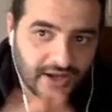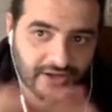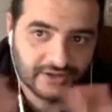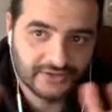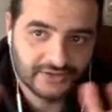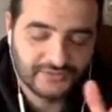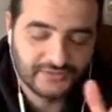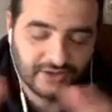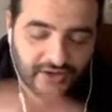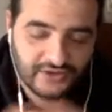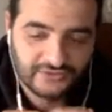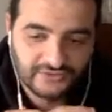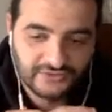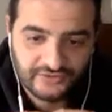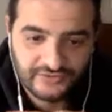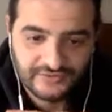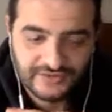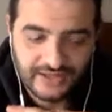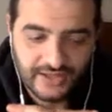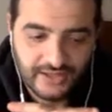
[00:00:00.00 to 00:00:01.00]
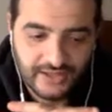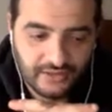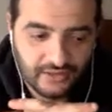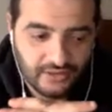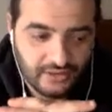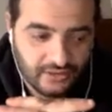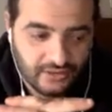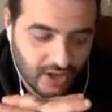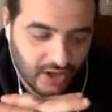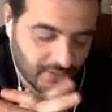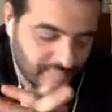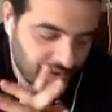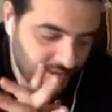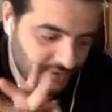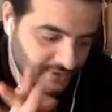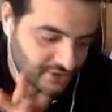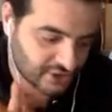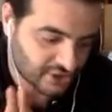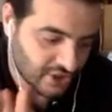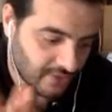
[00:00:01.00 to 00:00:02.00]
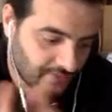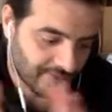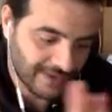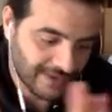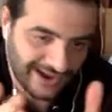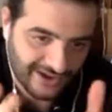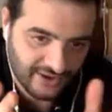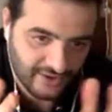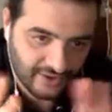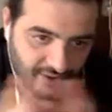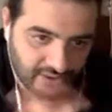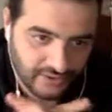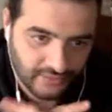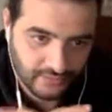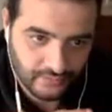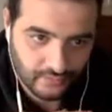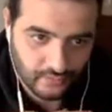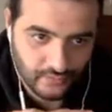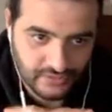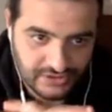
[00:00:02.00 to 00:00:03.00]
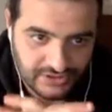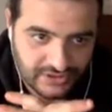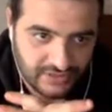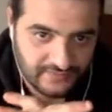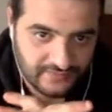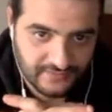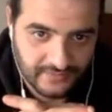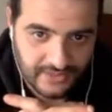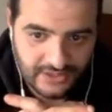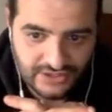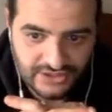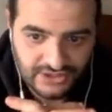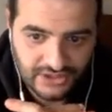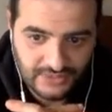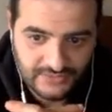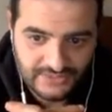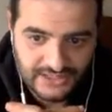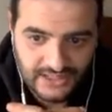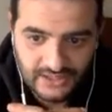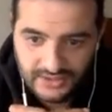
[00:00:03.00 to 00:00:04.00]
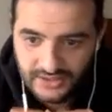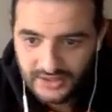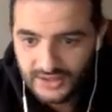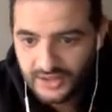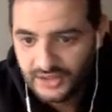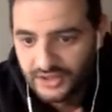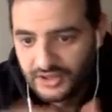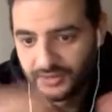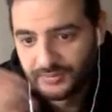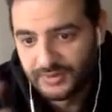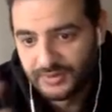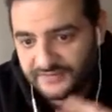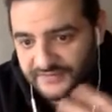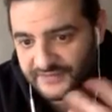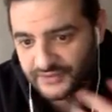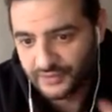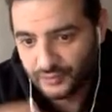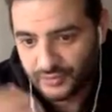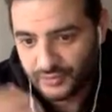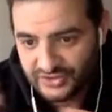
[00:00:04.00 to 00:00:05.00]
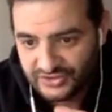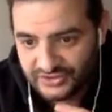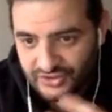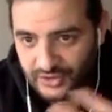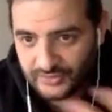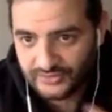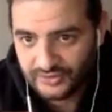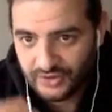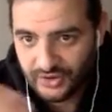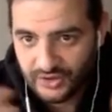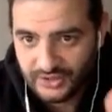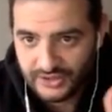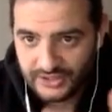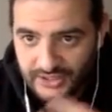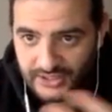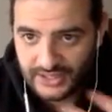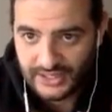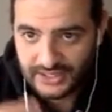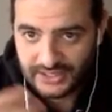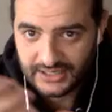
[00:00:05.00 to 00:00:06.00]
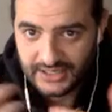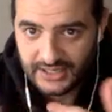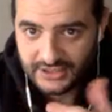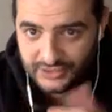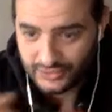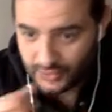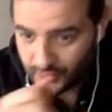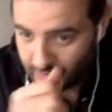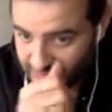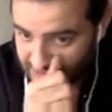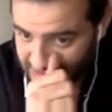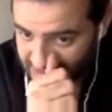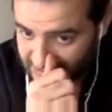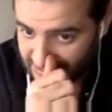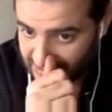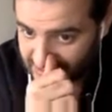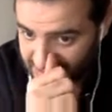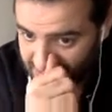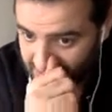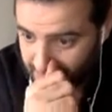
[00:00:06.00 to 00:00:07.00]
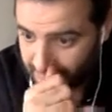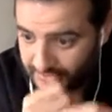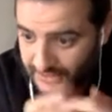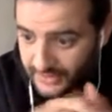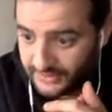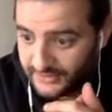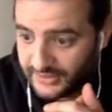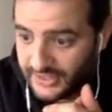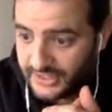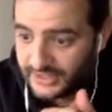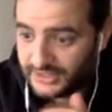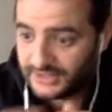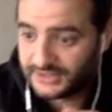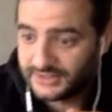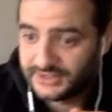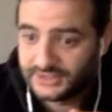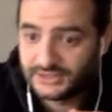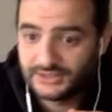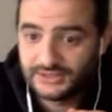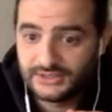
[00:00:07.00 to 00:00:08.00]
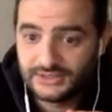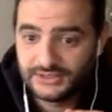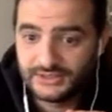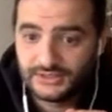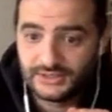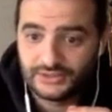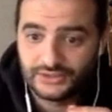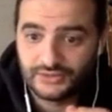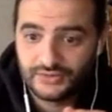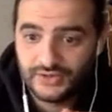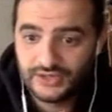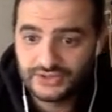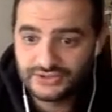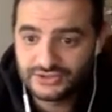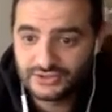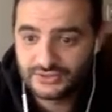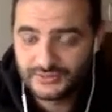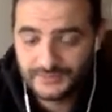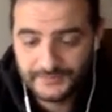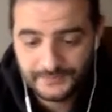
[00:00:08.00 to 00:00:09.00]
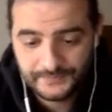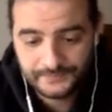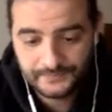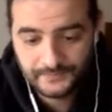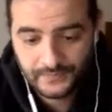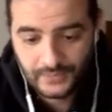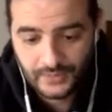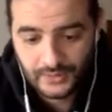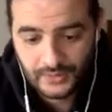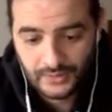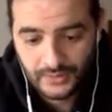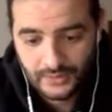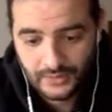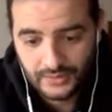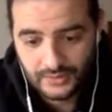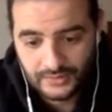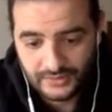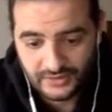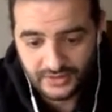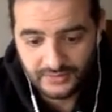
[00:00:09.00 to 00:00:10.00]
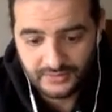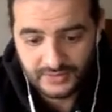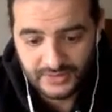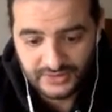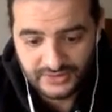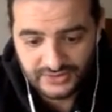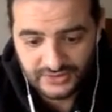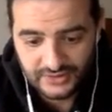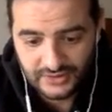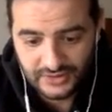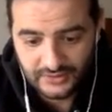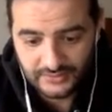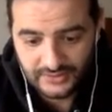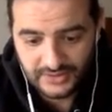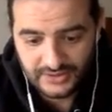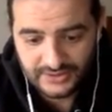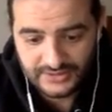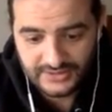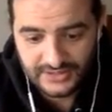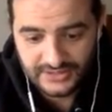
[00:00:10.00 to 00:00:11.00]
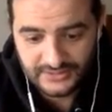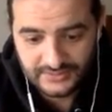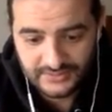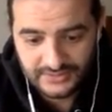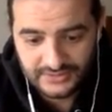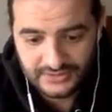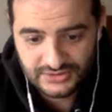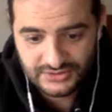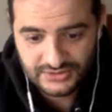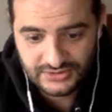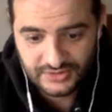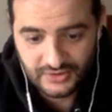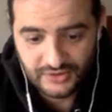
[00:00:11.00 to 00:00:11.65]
I just figured I'd start the dialogue. I'll probably jump back on once the information comes out. But I figured we could start talking and I can answer questions about anything that you guys are thinking about. Sorry, I'm getting text messages.